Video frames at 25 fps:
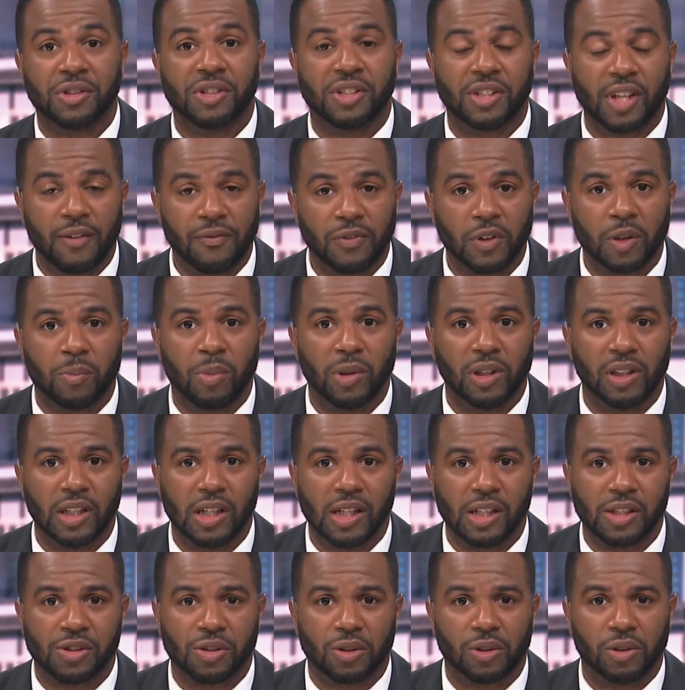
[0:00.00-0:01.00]
Suffolk
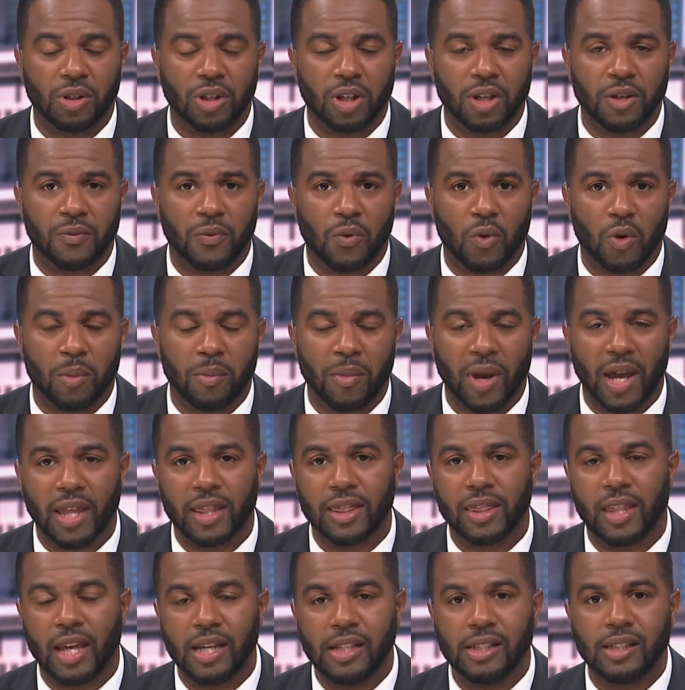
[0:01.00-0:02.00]
Police are looking for a
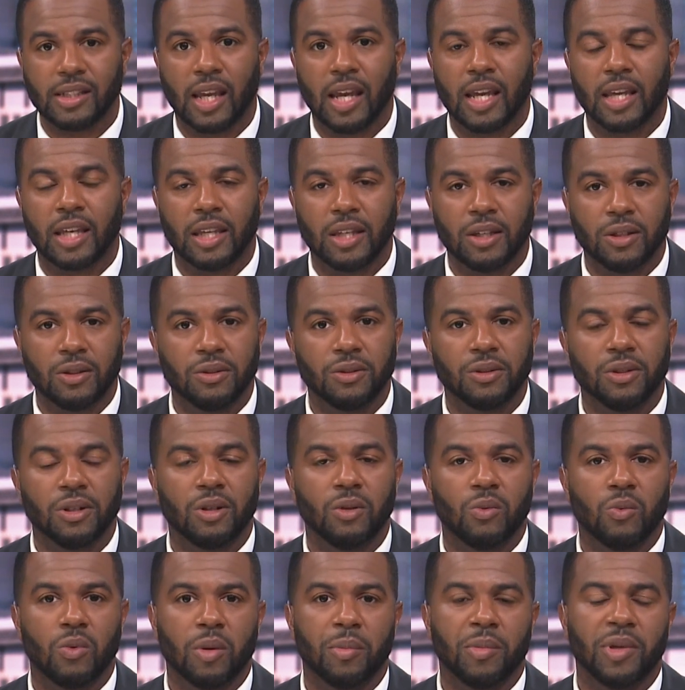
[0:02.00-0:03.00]
man they say killed a
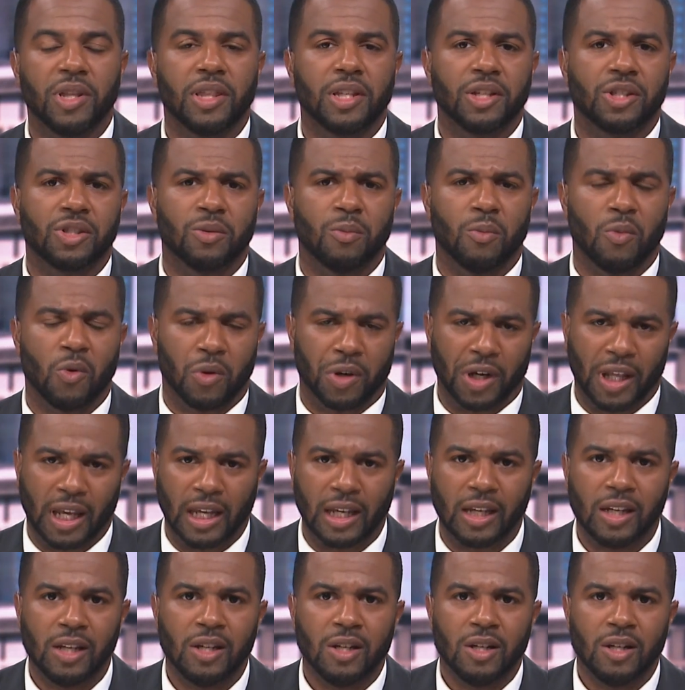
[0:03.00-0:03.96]
woman this morning.